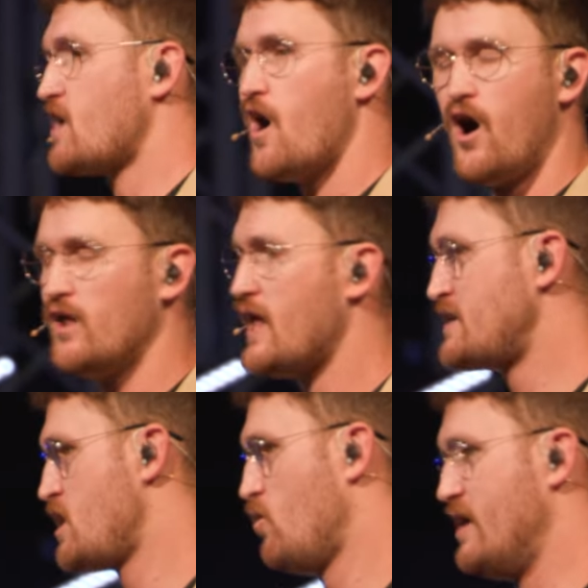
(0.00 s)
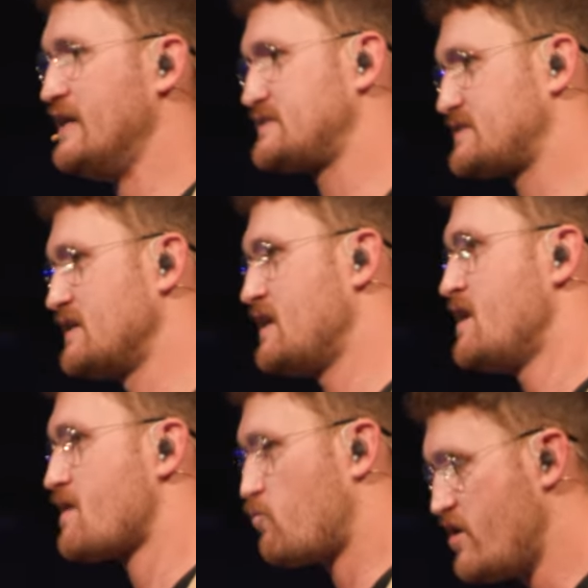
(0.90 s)
All I know is
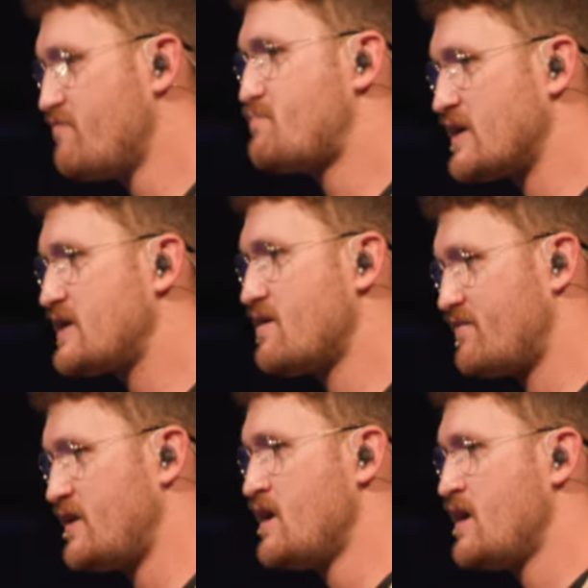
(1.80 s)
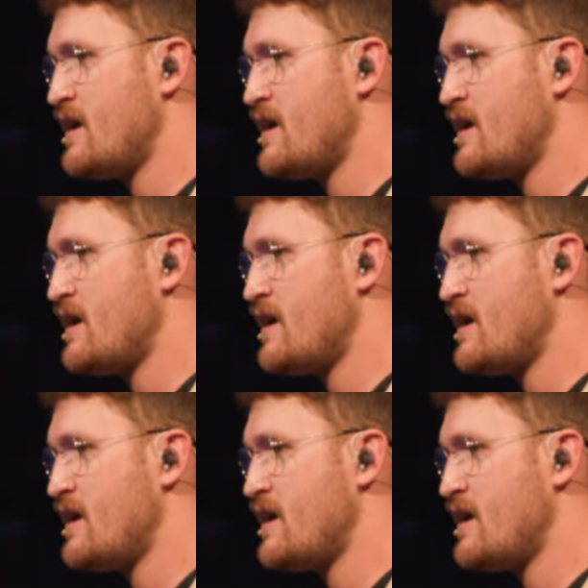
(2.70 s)
that we've been given